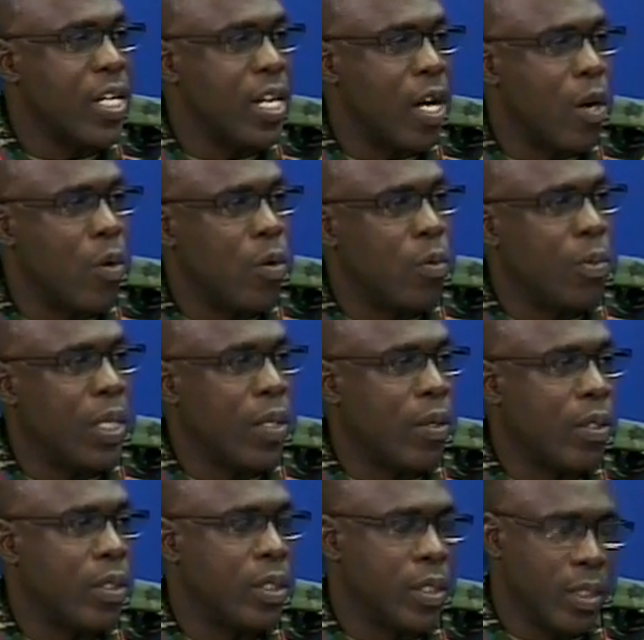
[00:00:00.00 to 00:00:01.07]
now
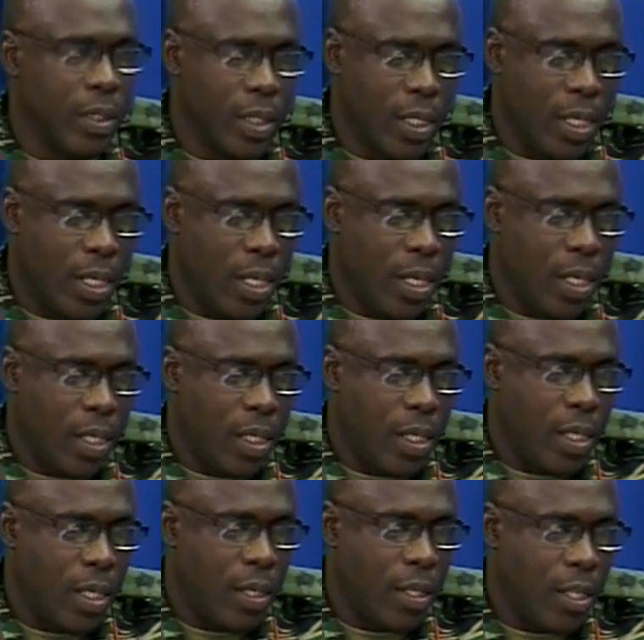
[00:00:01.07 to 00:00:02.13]
because
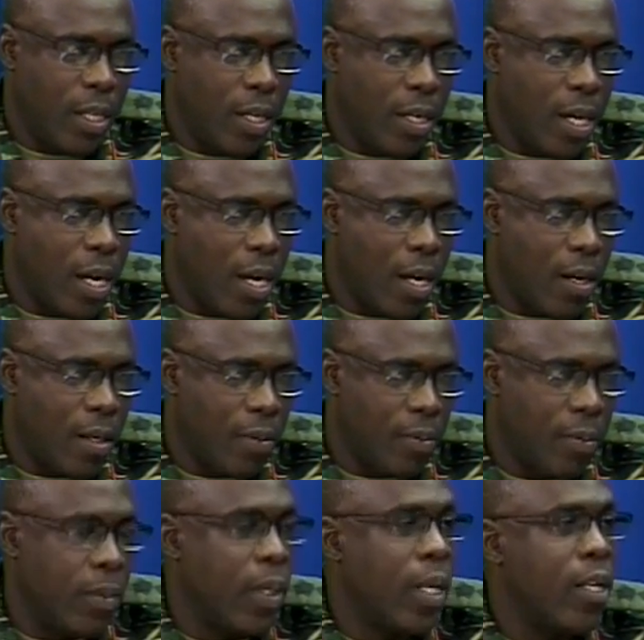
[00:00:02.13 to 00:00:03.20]
there are
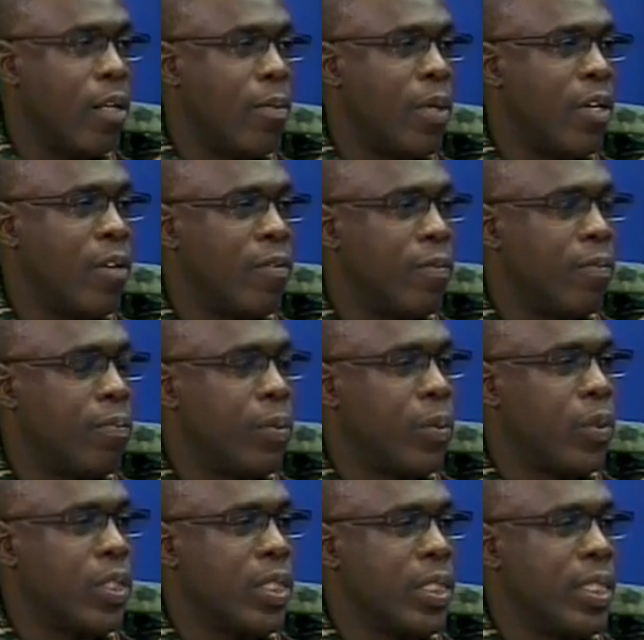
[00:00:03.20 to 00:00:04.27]
a number of
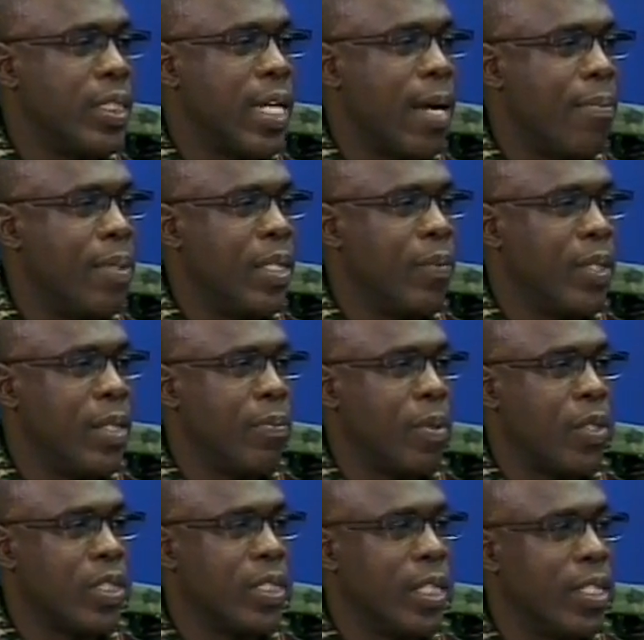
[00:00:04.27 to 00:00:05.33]
processes happening with the
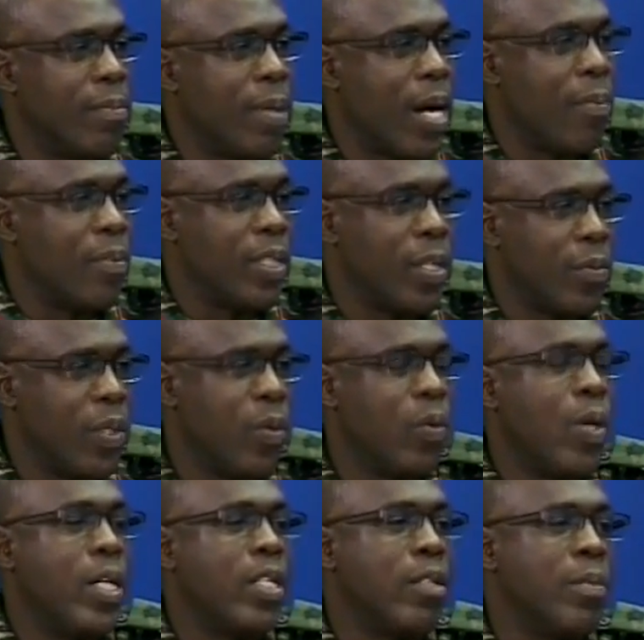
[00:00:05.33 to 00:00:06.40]
personnel department, and we don't
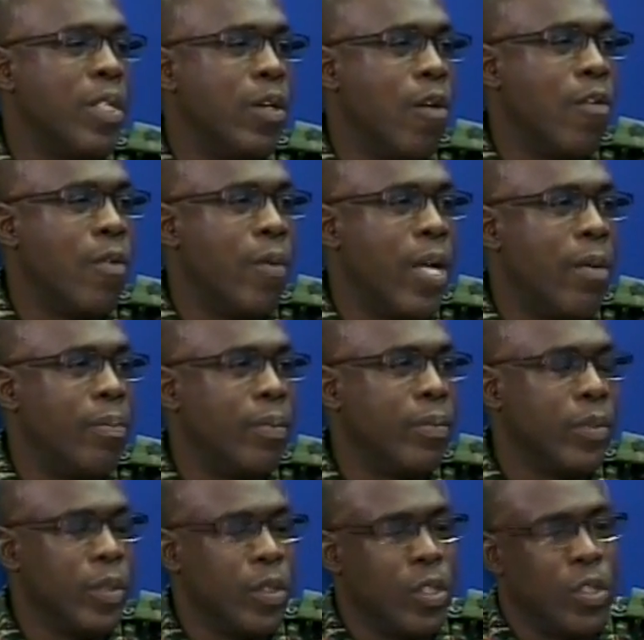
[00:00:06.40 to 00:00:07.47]
want it to be overwhelmed.
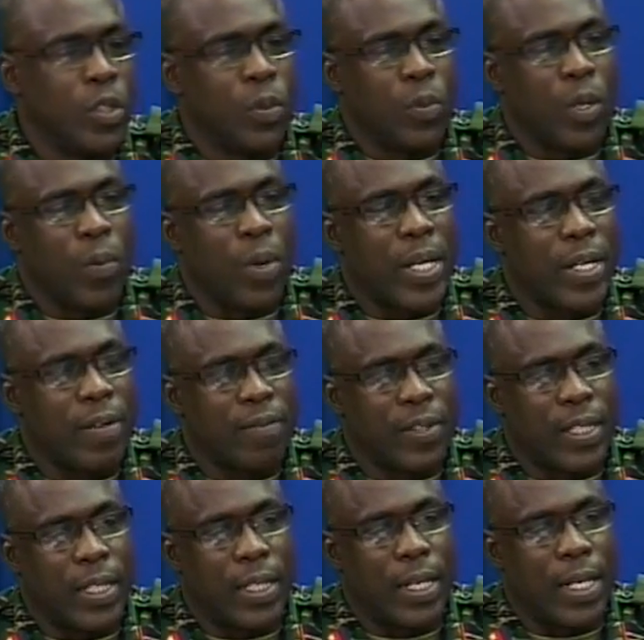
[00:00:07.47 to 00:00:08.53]
So we're waiting for
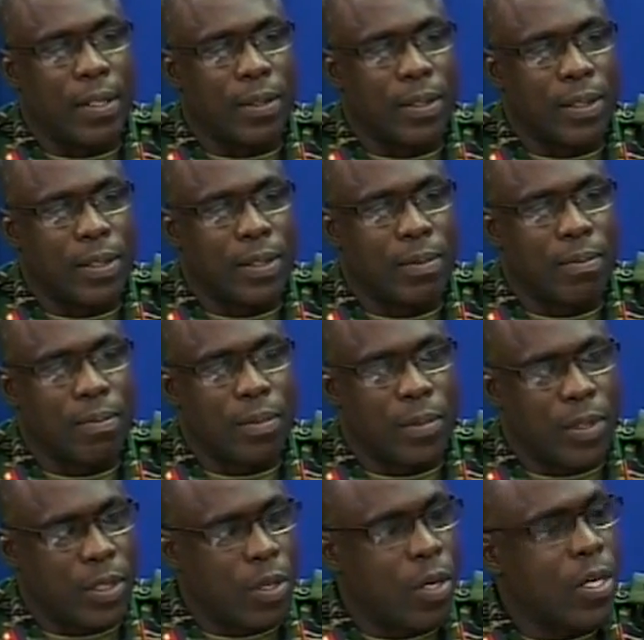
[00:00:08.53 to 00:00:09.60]
the
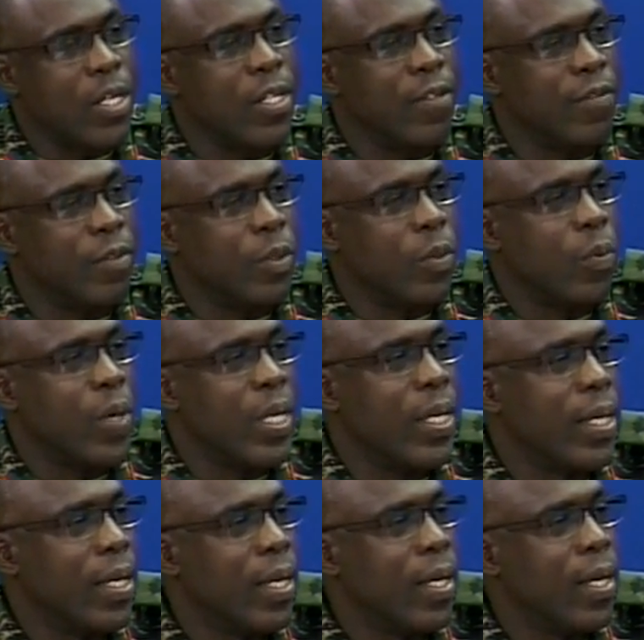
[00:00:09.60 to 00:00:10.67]
3rd and the 4th week
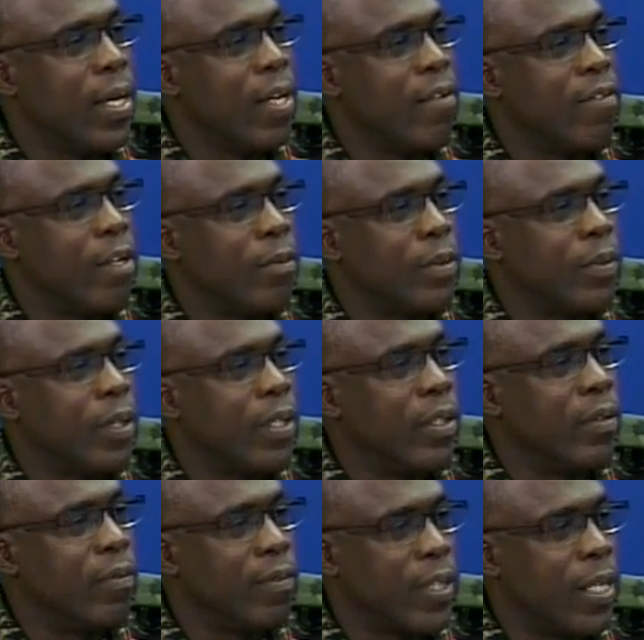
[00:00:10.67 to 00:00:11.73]
in February
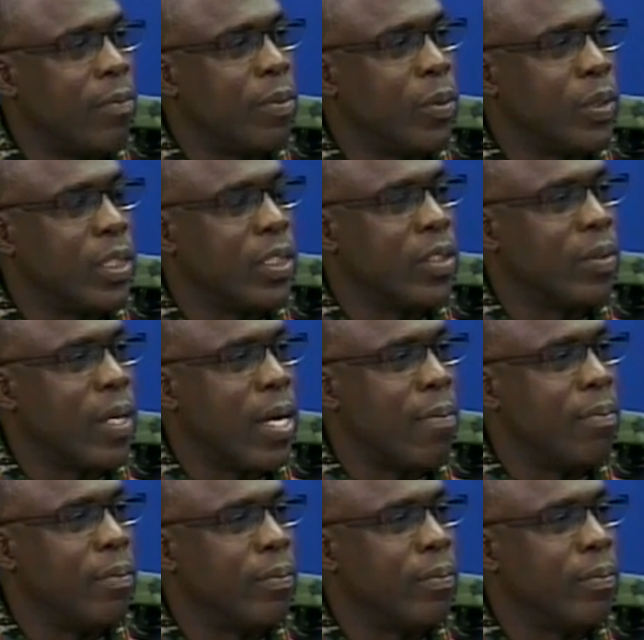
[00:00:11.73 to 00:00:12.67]
for that process to happen.